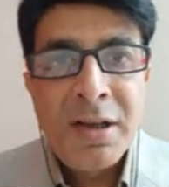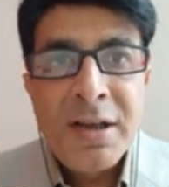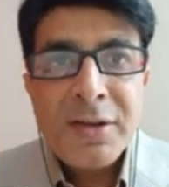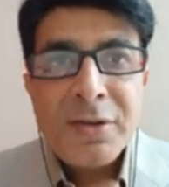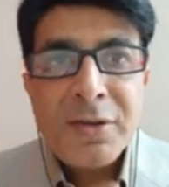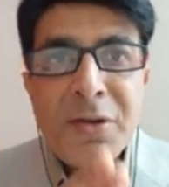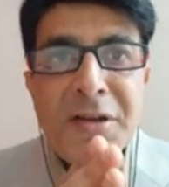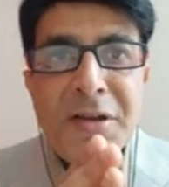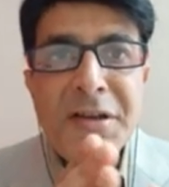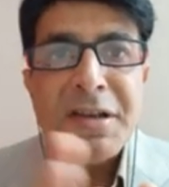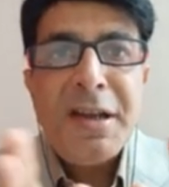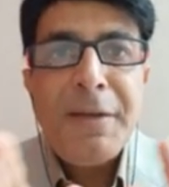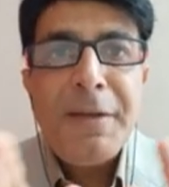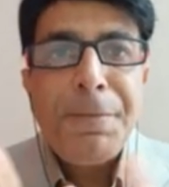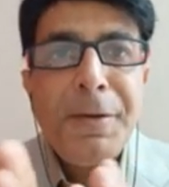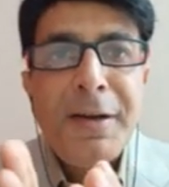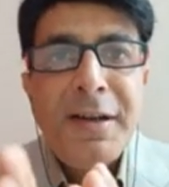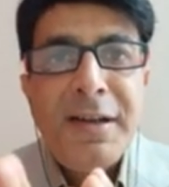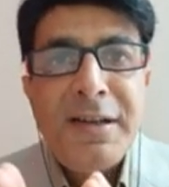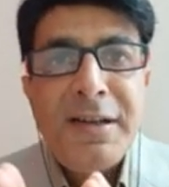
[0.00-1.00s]
So
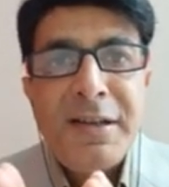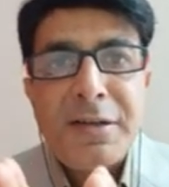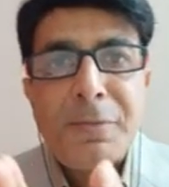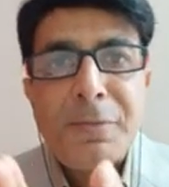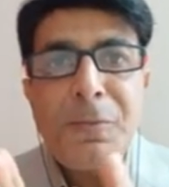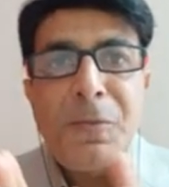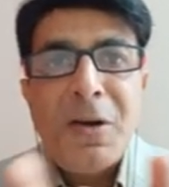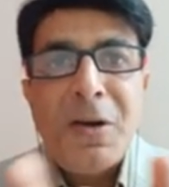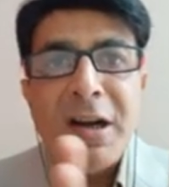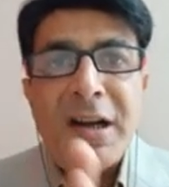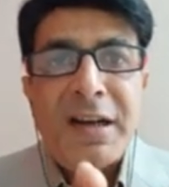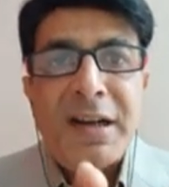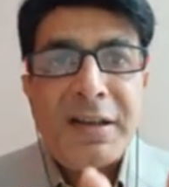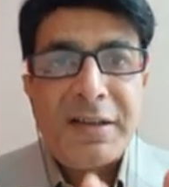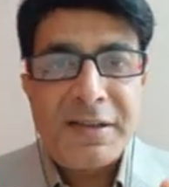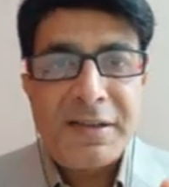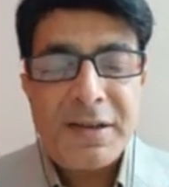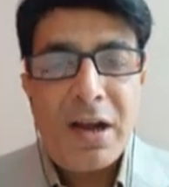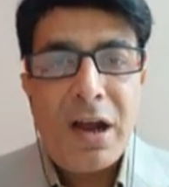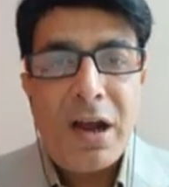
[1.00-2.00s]
different
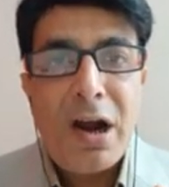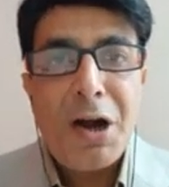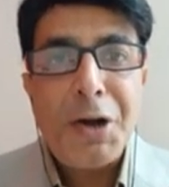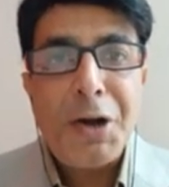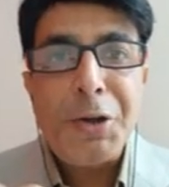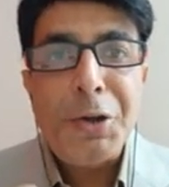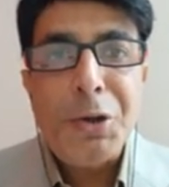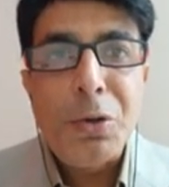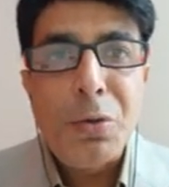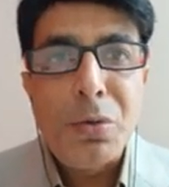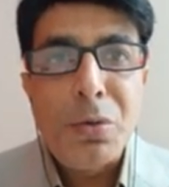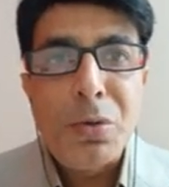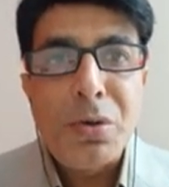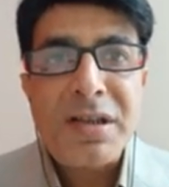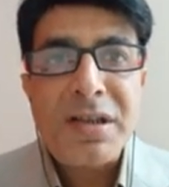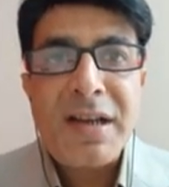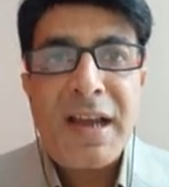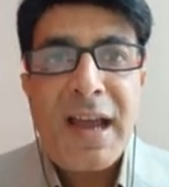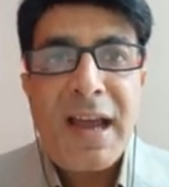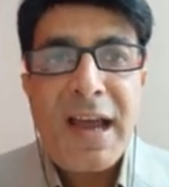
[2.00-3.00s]
words are
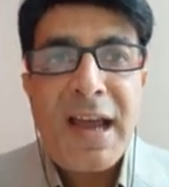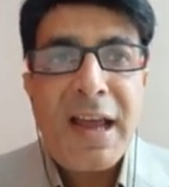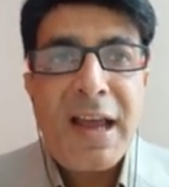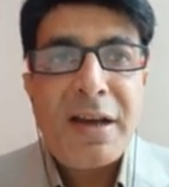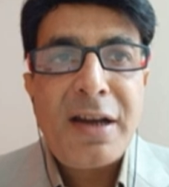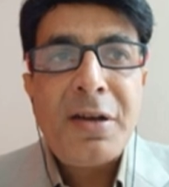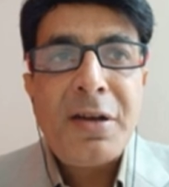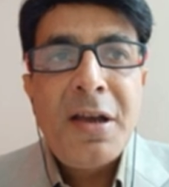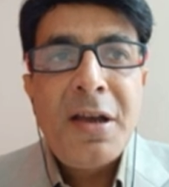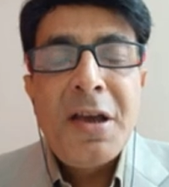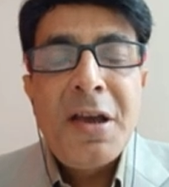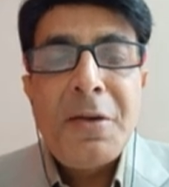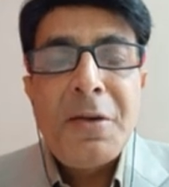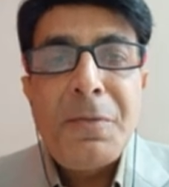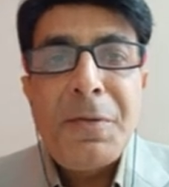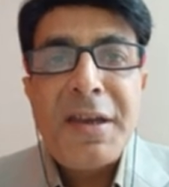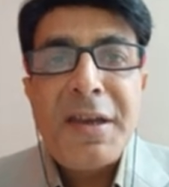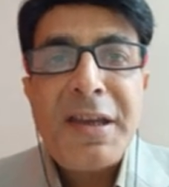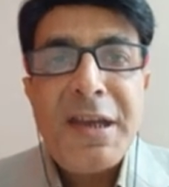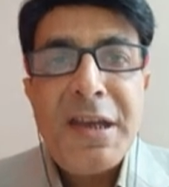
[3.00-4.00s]
used and
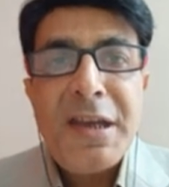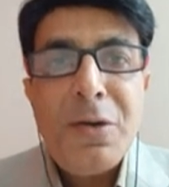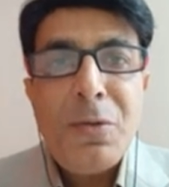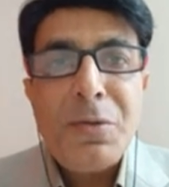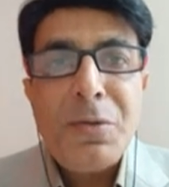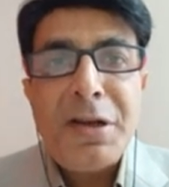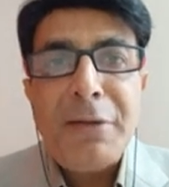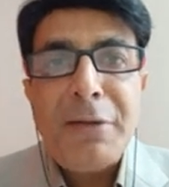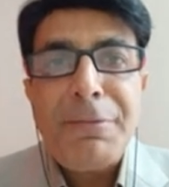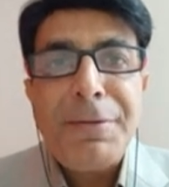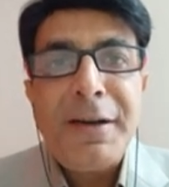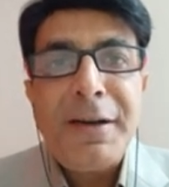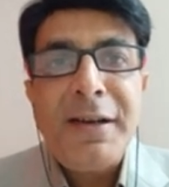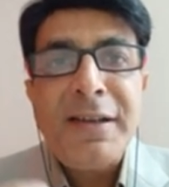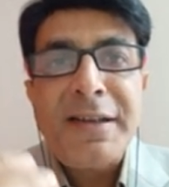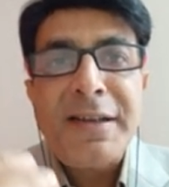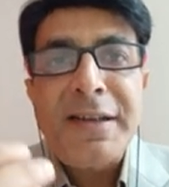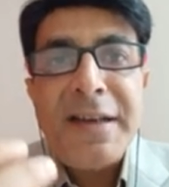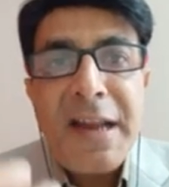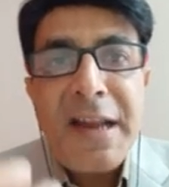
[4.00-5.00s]
we give
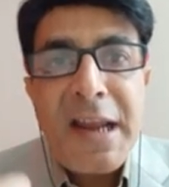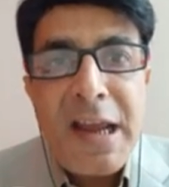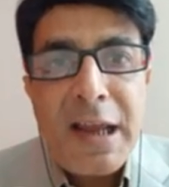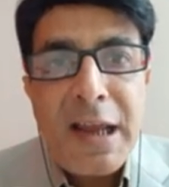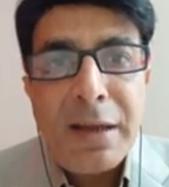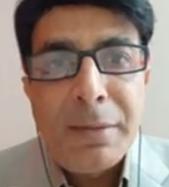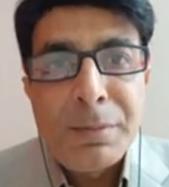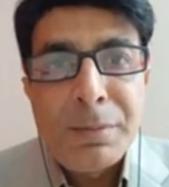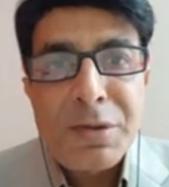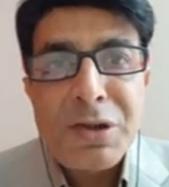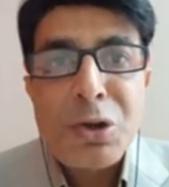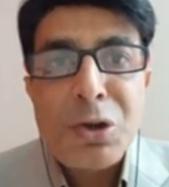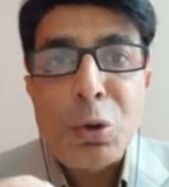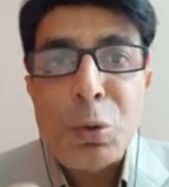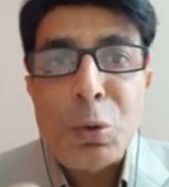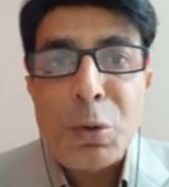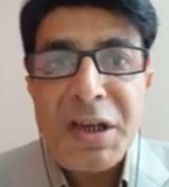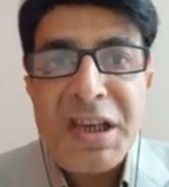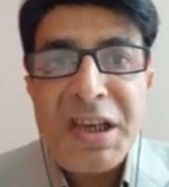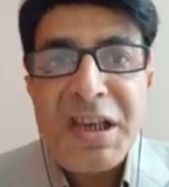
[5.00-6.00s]
different names
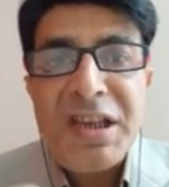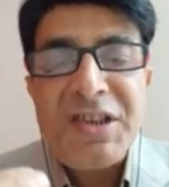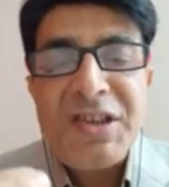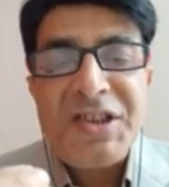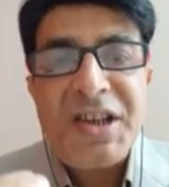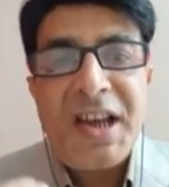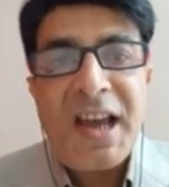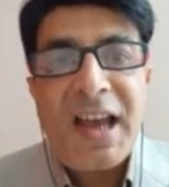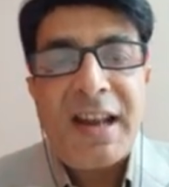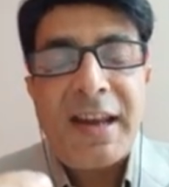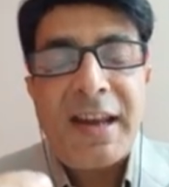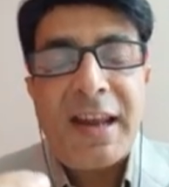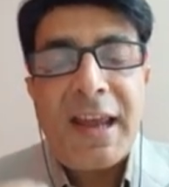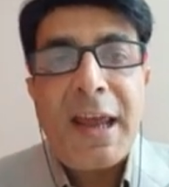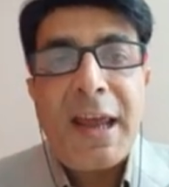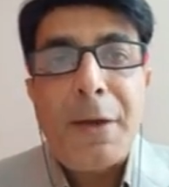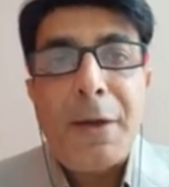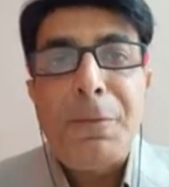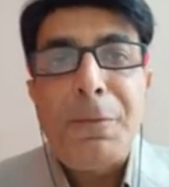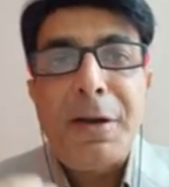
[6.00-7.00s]
to each and
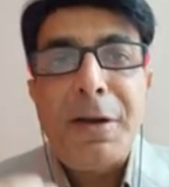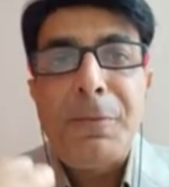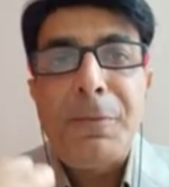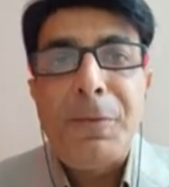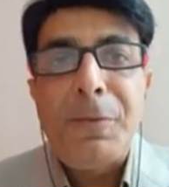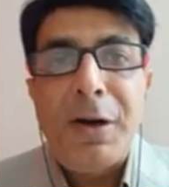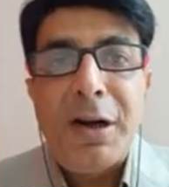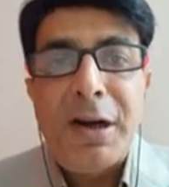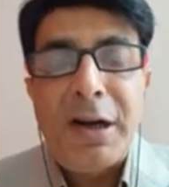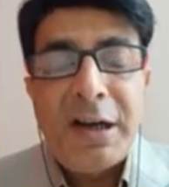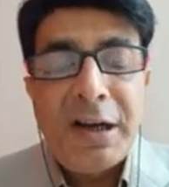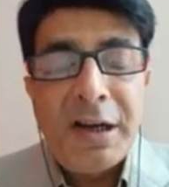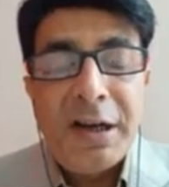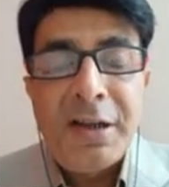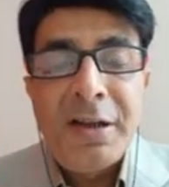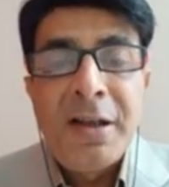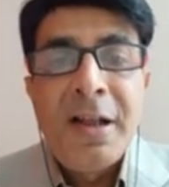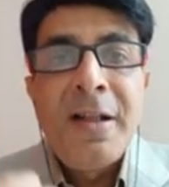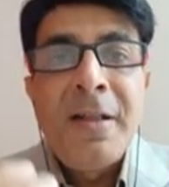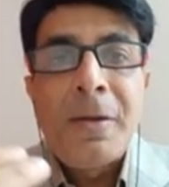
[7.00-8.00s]
every
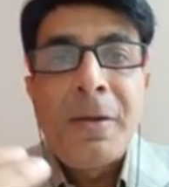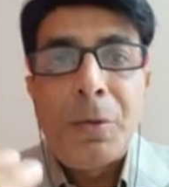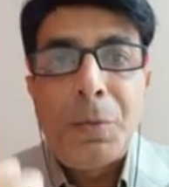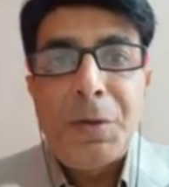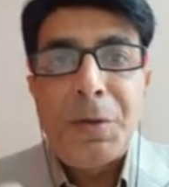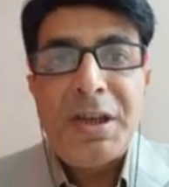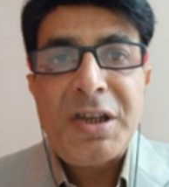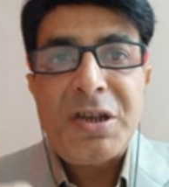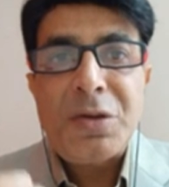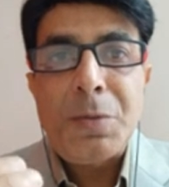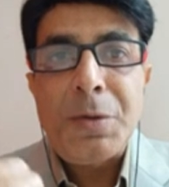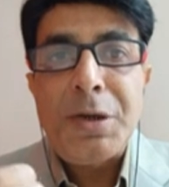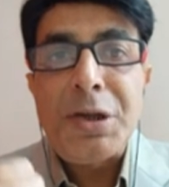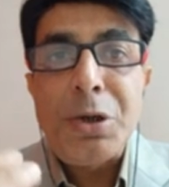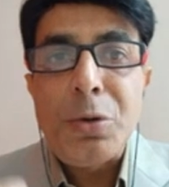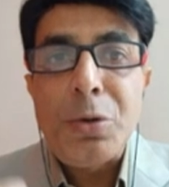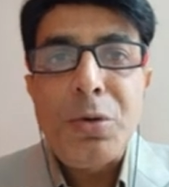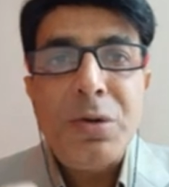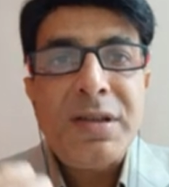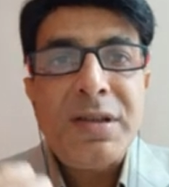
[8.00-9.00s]
word which we
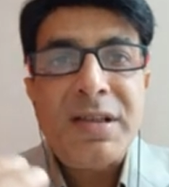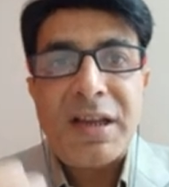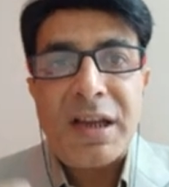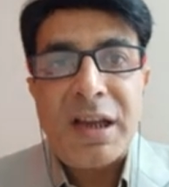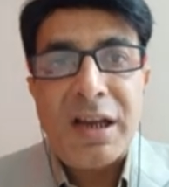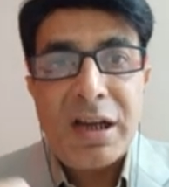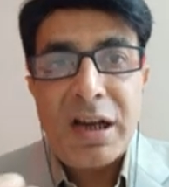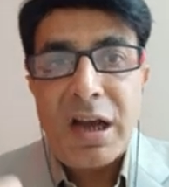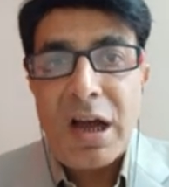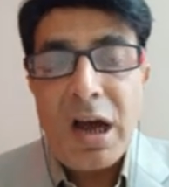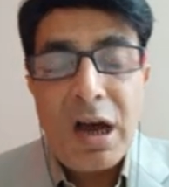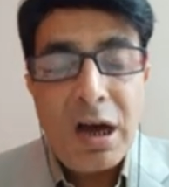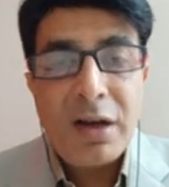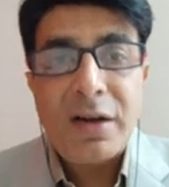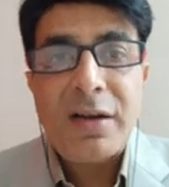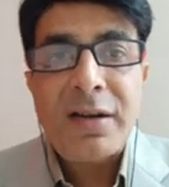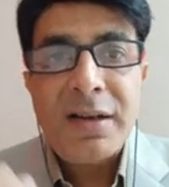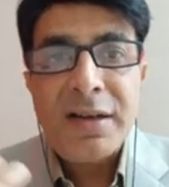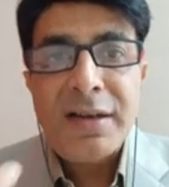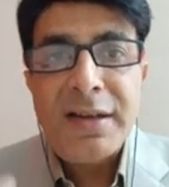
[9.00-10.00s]
use in
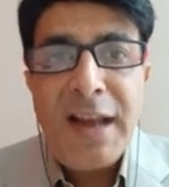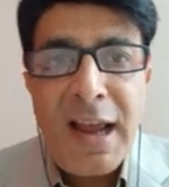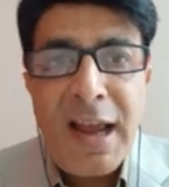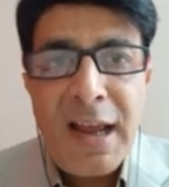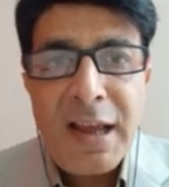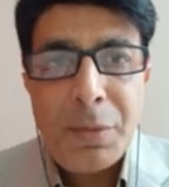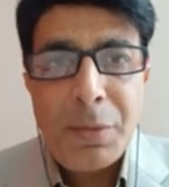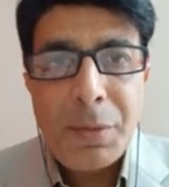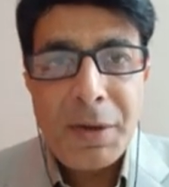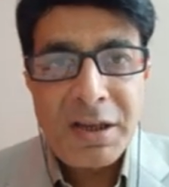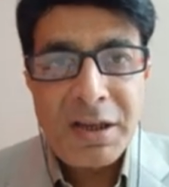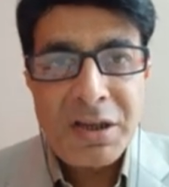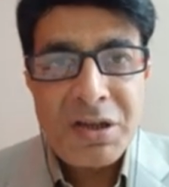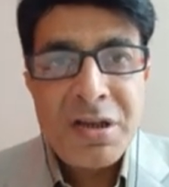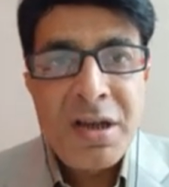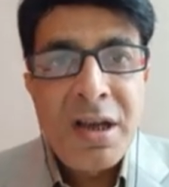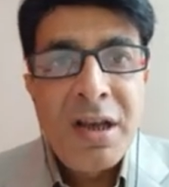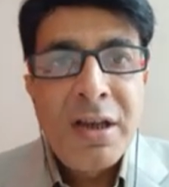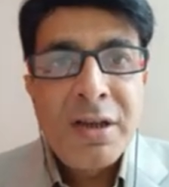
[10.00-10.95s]
our language.